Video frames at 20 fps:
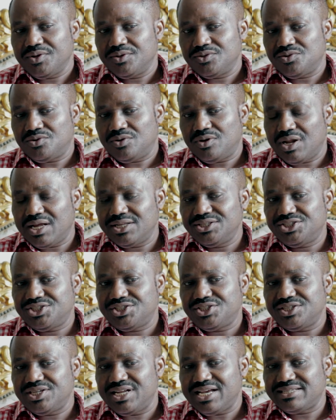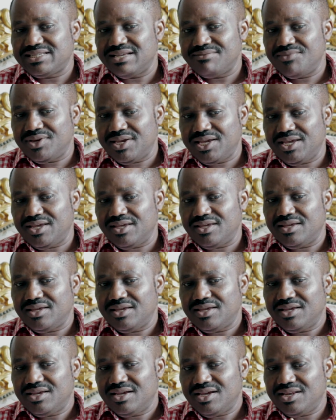to launch the SMA
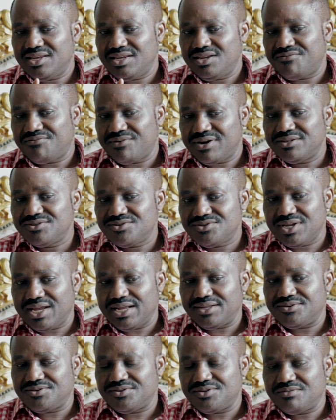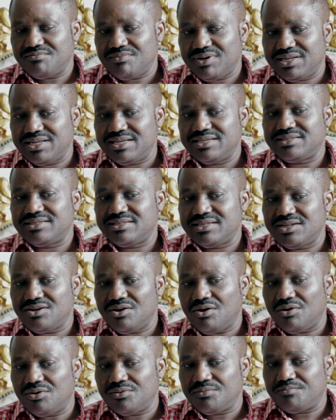in different states, but it's still
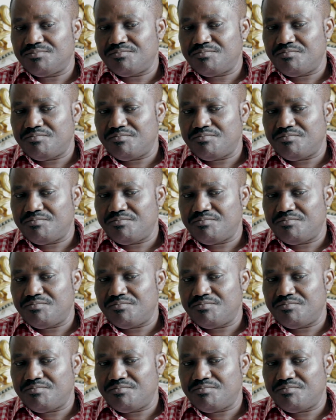all